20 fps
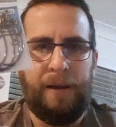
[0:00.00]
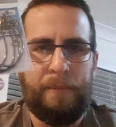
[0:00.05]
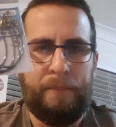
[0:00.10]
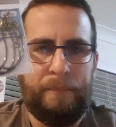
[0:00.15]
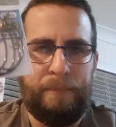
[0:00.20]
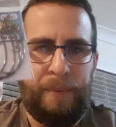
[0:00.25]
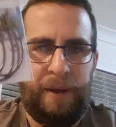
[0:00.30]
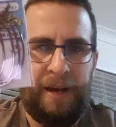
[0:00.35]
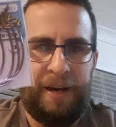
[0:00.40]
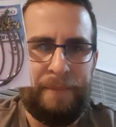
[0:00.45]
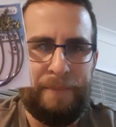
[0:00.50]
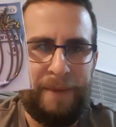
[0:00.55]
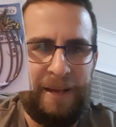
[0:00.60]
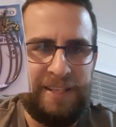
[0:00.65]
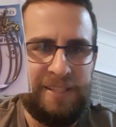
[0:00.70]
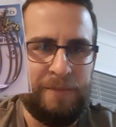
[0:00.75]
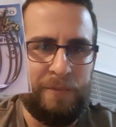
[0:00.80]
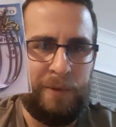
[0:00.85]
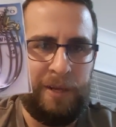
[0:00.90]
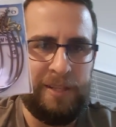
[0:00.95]
but it makes
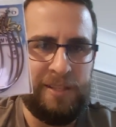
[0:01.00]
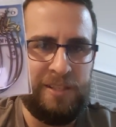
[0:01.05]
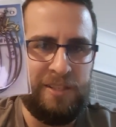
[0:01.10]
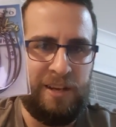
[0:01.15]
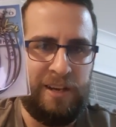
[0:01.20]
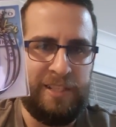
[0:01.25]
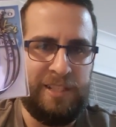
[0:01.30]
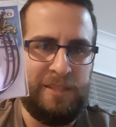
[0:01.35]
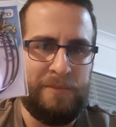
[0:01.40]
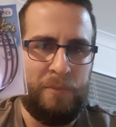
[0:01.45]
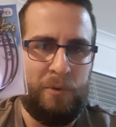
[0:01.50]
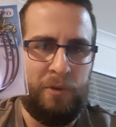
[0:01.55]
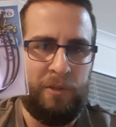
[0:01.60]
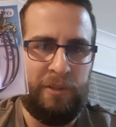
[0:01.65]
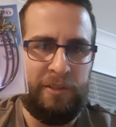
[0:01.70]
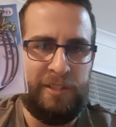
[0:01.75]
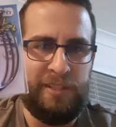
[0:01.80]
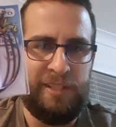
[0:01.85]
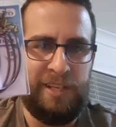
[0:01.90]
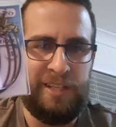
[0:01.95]
them one size smaller
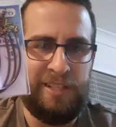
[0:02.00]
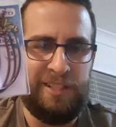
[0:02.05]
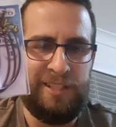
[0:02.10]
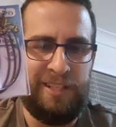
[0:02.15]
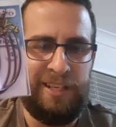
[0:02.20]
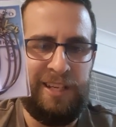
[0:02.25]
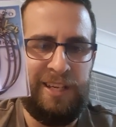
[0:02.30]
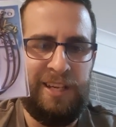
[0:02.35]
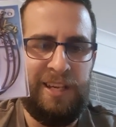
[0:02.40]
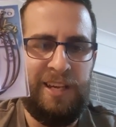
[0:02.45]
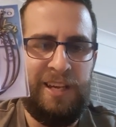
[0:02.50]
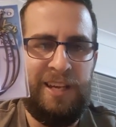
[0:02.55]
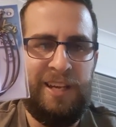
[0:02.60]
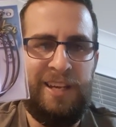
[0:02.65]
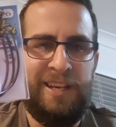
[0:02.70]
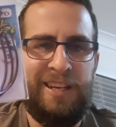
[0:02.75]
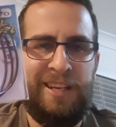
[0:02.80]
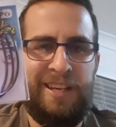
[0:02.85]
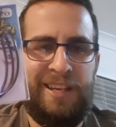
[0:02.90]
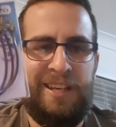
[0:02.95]
essentially.
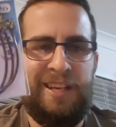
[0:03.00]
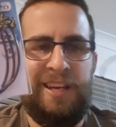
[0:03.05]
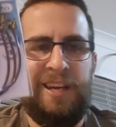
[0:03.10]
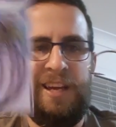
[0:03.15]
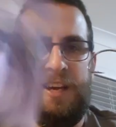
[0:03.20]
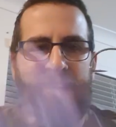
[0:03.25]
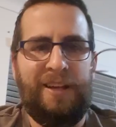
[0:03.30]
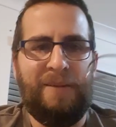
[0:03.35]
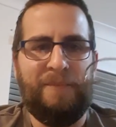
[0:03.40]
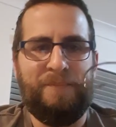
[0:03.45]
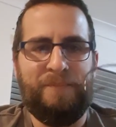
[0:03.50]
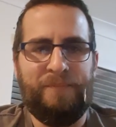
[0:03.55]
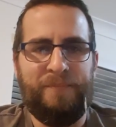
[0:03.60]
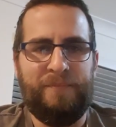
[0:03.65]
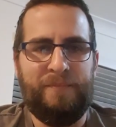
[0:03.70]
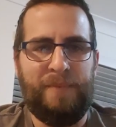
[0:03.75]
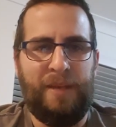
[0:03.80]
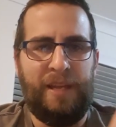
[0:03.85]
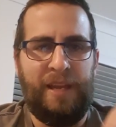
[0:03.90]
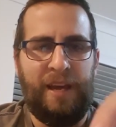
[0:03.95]

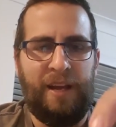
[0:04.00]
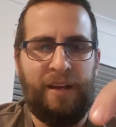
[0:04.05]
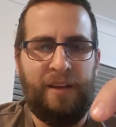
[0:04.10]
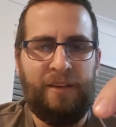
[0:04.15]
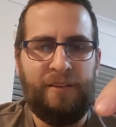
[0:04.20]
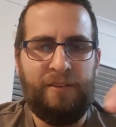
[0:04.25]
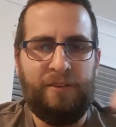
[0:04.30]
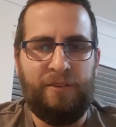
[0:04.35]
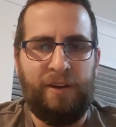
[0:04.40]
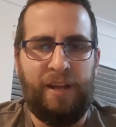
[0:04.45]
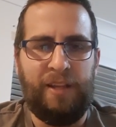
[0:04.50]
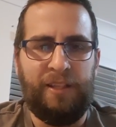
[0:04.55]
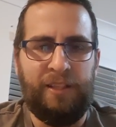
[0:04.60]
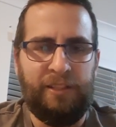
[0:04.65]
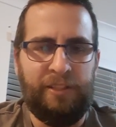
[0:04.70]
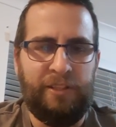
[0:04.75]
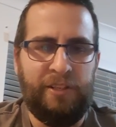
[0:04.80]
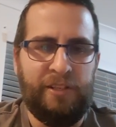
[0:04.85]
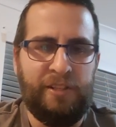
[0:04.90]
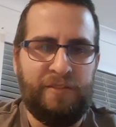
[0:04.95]
But yeah, great little
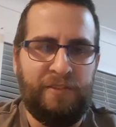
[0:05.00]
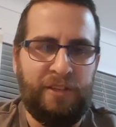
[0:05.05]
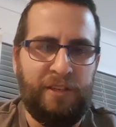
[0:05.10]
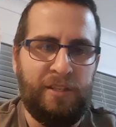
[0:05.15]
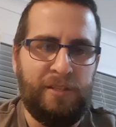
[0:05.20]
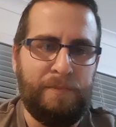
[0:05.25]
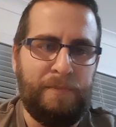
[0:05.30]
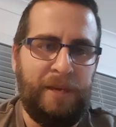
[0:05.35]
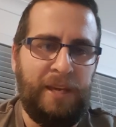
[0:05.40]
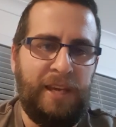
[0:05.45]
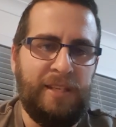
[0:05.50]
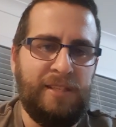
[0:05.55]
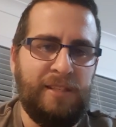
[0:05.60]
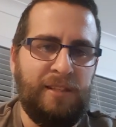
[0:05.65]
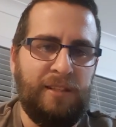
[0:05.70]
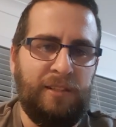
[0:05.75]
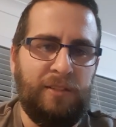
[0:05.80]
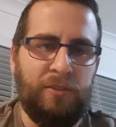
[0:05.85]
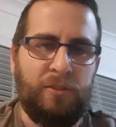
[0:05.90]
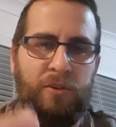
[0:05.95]
use for those beads and
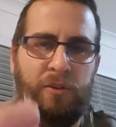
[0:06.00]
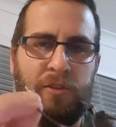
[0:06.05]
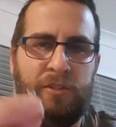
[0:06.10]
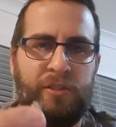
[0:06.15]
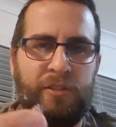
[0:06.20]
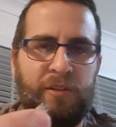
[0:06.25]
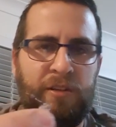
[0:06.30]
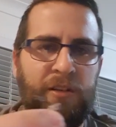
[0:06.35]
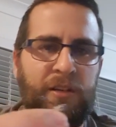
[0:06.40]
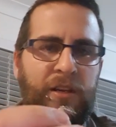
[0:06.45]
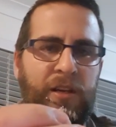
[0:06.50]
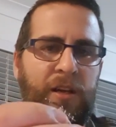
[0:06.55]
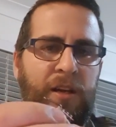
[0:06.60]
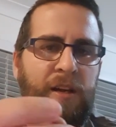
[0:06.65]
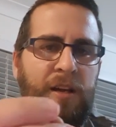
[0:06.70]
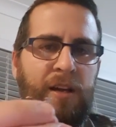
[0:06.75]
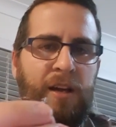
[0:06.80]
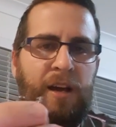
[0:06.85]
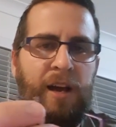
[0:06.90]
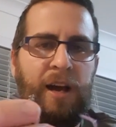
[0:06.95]
little corkscrew.
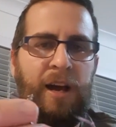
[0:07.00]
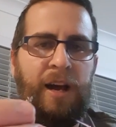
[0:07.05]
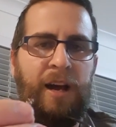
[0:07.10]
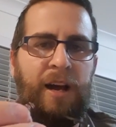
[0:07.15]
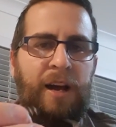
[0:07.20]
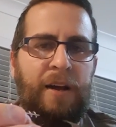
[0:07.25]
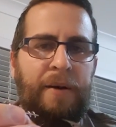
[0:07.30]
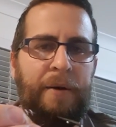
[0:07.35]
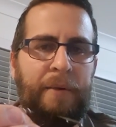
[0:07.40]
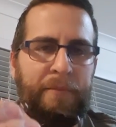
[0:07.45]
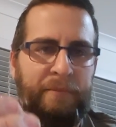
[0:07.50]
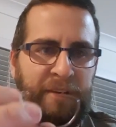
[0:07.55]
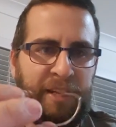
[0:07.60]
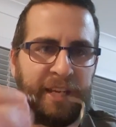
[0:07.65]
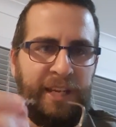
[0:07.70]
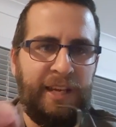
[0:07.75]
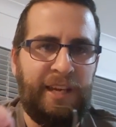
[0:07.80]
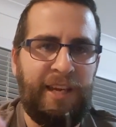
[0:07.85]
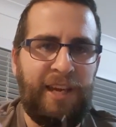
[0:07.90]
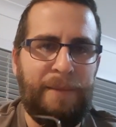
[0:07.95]
I'm
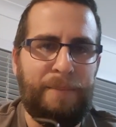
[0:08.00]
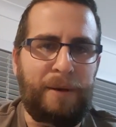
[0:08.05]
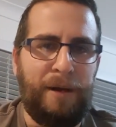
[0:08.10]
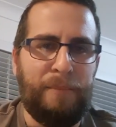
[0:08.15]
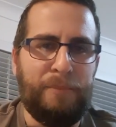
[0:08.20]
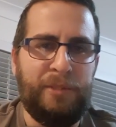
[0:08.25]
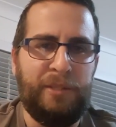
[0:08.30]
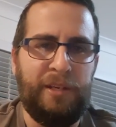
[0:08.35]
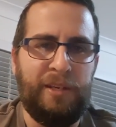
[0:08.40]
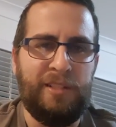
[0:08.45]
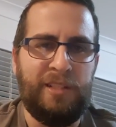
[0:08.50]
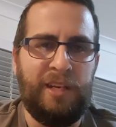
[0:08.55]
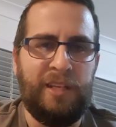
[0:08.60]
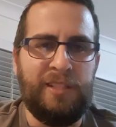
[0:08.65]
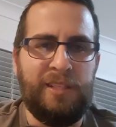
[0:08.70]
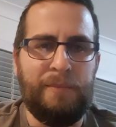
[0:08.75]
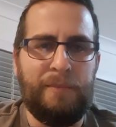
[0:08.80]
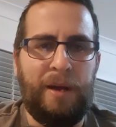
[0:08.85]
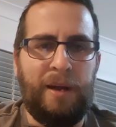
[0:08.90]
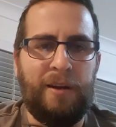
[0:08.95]
rigging a heap up to go
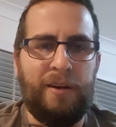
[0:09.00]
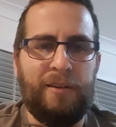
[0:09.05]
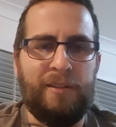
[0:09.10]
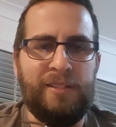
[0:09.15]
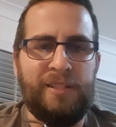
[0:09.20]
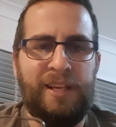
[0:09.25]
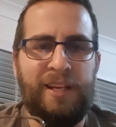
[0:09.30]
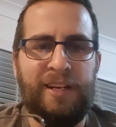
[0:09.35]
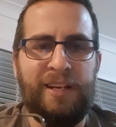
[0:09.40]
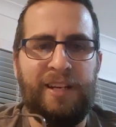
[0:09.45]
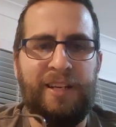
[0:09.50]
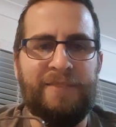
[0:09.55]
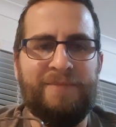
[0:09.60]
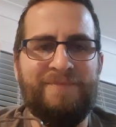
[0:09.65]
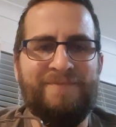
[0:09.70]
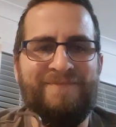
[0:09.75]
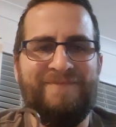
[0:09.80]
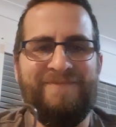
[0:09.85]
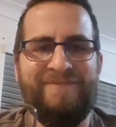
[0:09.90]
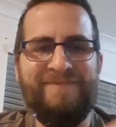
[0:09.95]
chasing barra on Saturday.
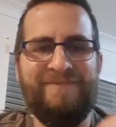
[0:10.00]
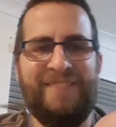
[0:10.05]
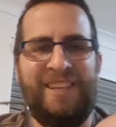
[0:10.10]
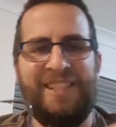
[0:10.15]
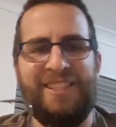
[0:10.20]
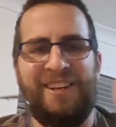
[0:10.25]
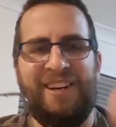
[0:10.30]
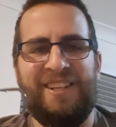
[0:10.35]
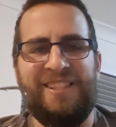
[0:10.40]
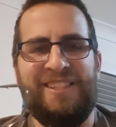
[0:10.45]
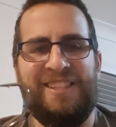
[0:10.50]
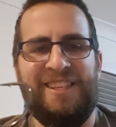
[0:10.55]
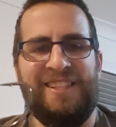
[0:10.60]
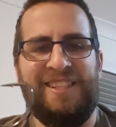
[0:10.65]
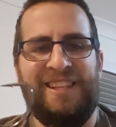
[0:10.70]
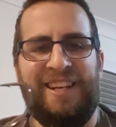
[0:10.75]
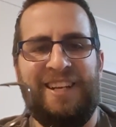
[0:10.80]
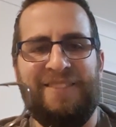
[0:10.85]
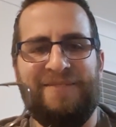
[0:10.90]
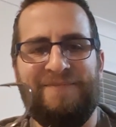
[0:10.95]
Thanks guys, see you
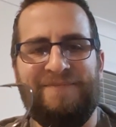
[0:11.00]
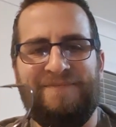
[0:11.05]
later.